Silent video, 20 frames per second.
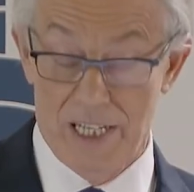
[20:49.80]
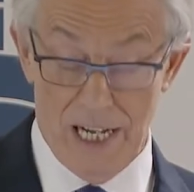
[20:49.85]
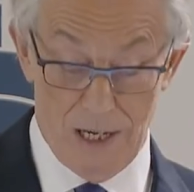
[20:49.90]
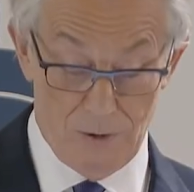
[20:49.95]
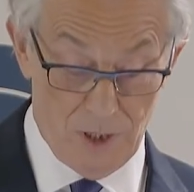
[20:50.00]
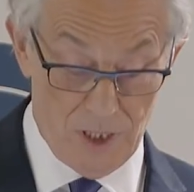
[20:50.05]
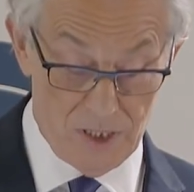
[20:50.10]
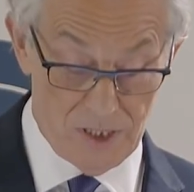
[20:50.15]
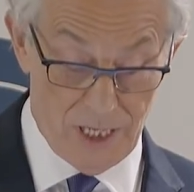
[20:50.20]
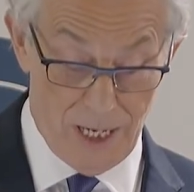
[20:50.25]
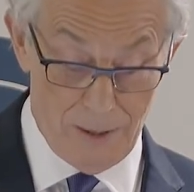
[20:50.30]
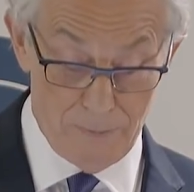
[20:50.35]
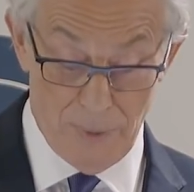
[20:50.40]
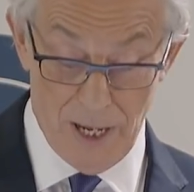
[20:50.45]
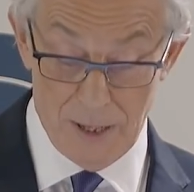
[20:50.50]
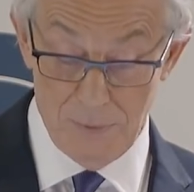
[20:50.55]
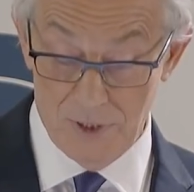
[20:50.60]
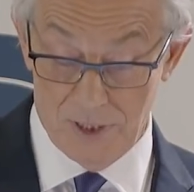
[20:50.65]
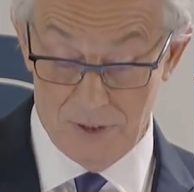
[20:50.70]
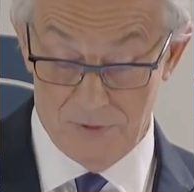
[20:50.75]
in areas like
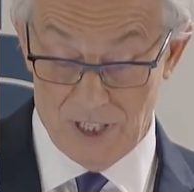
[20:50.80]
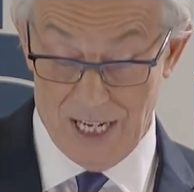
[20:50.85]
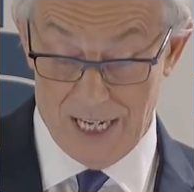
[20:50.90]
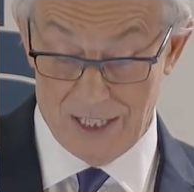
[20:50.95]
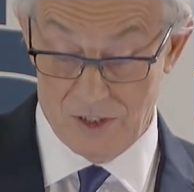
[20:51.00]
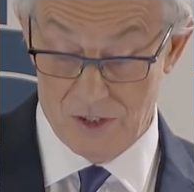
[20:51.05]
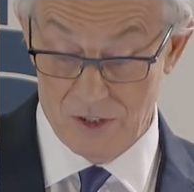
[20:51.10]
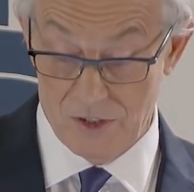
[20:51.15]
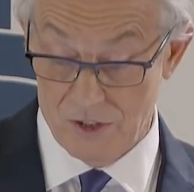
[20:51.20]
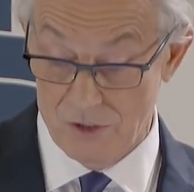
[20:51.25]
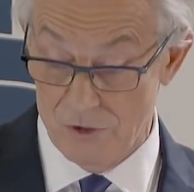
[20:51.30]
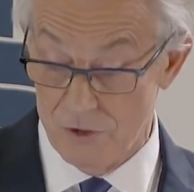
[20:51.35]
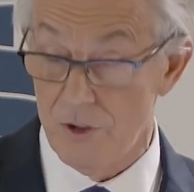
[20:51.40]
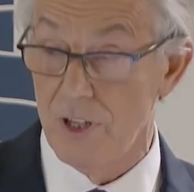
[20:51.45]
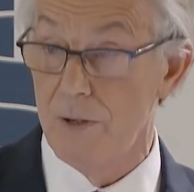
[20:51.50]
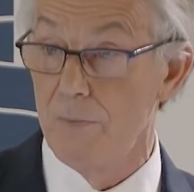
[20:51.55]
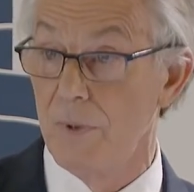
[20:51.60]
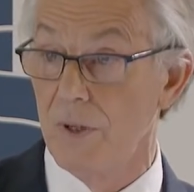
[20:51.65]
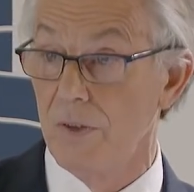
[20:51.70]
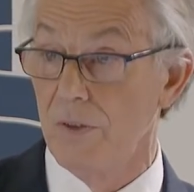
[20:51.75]
payment of taxes and
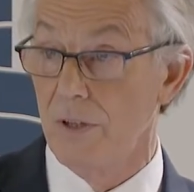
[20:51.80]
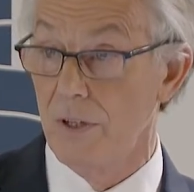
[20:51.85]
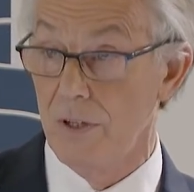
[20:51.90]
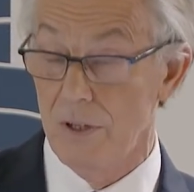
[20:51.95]
treatment